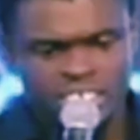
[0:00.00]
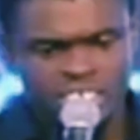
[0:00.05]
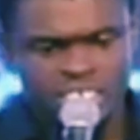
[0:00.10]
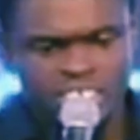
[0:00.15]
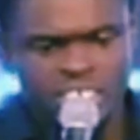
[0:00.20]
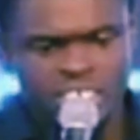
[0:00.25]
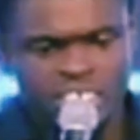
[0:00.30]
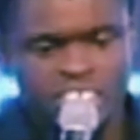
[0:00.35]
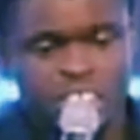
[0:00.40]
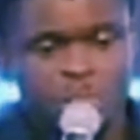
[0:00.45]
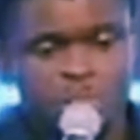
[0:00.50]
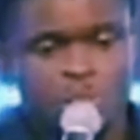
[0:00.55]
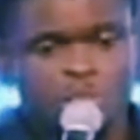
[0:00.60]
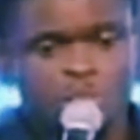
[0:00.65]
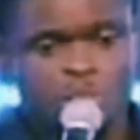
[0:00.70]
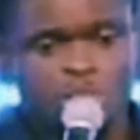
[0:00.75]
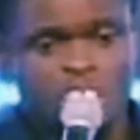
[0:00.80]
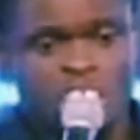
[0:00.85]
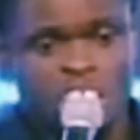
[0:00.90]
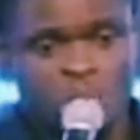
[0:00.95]
the
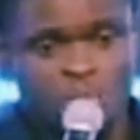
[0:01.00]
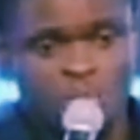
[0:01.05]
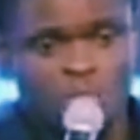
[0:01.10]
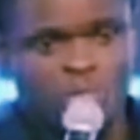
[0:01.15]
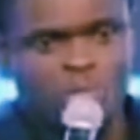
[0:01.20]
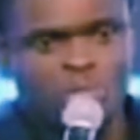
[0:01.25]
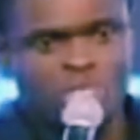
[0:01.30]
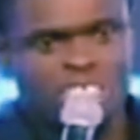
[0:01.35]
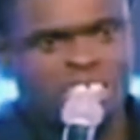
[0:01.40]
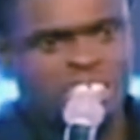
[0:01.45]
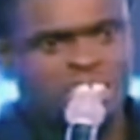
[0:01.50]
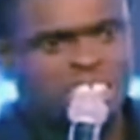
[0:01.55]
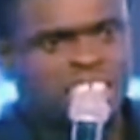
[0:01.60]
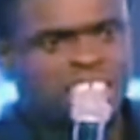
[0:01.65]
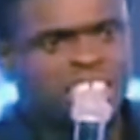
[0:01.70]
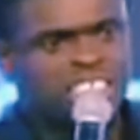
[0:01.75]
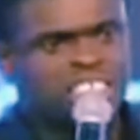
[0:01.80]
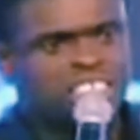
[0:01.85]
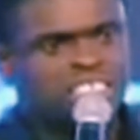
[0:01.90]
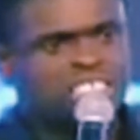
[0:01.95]
DPO came to me. He
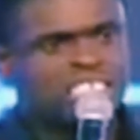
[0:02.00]
said,